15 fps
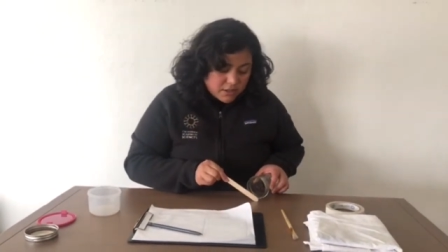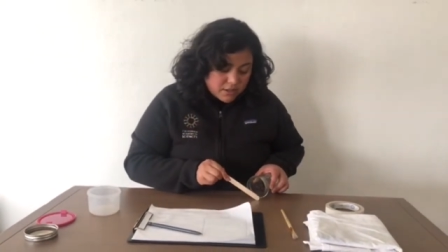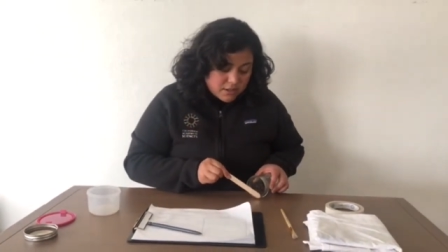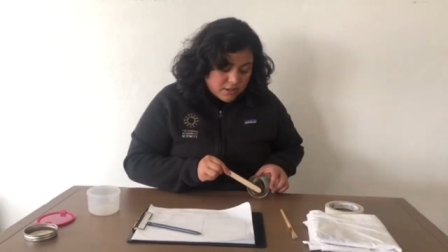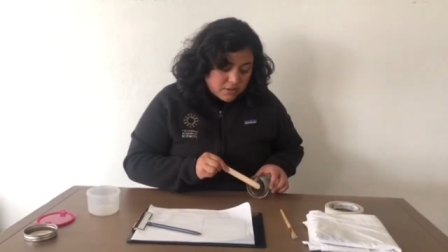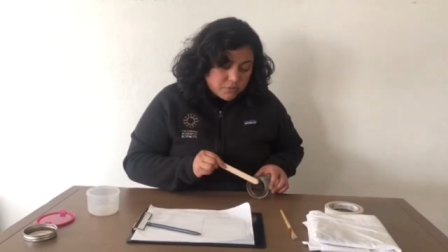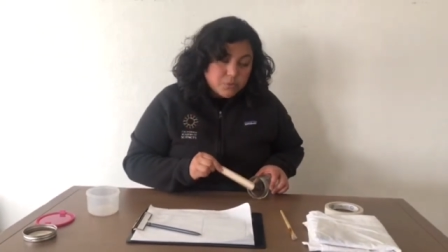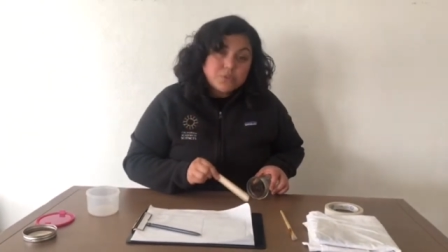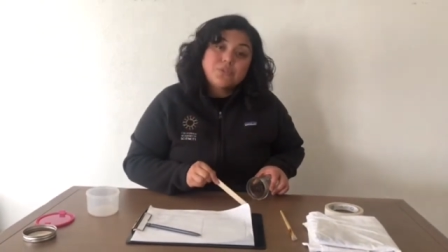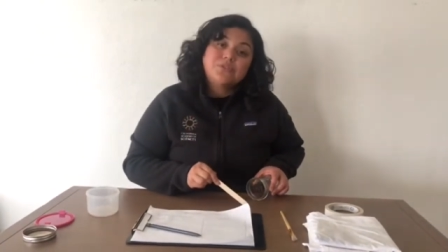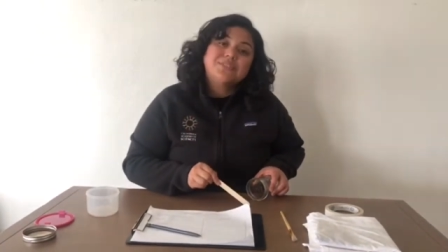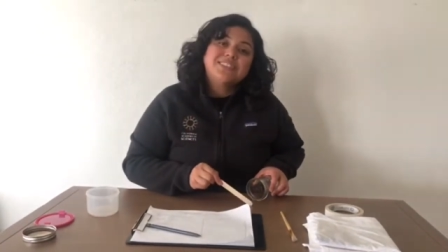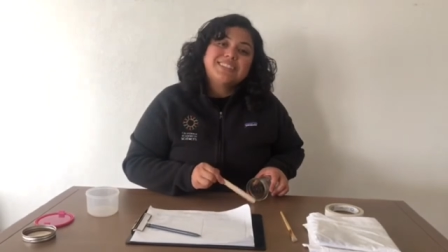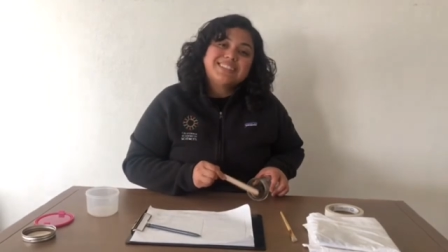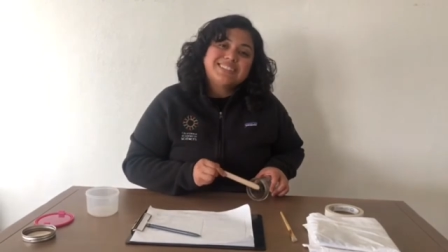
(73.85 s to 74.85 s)
and it will
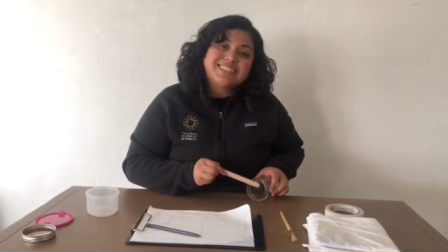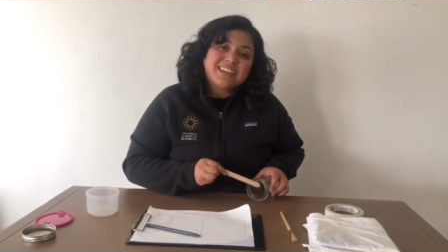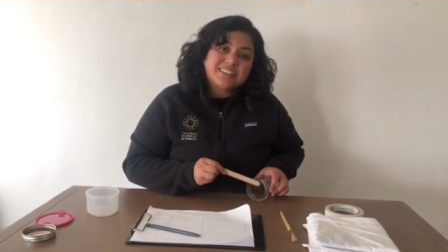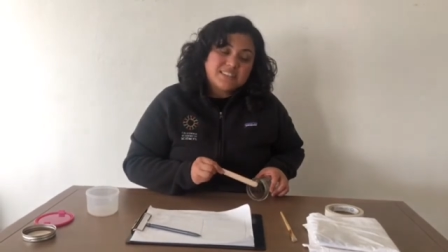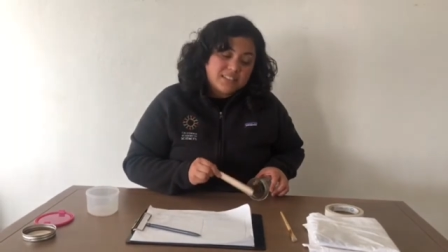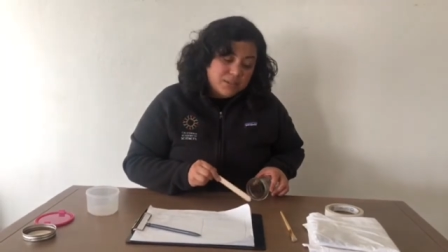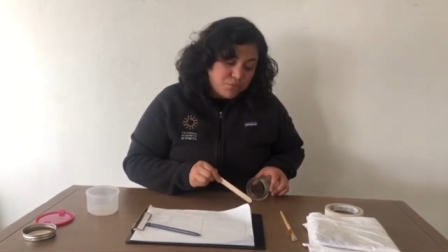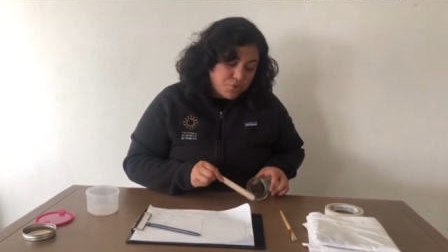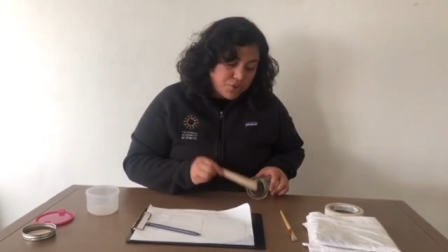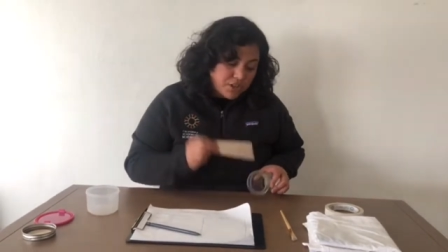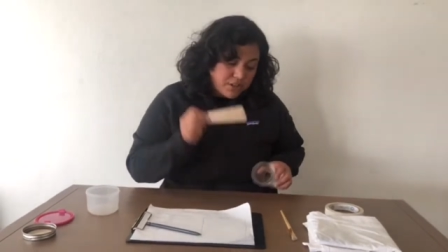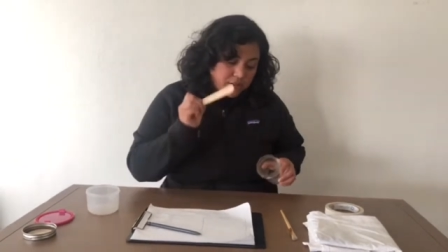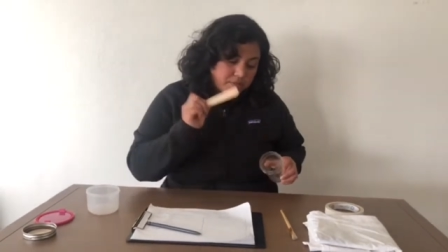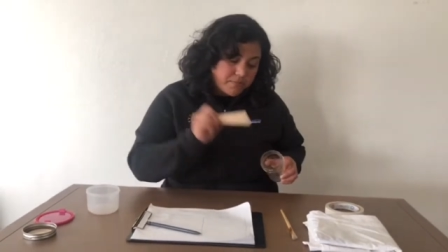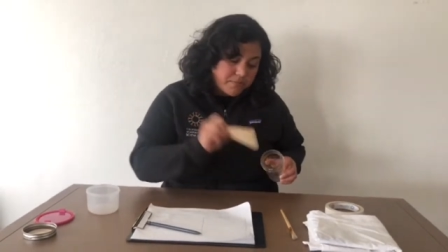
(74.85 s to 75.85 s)
do the exact same trick.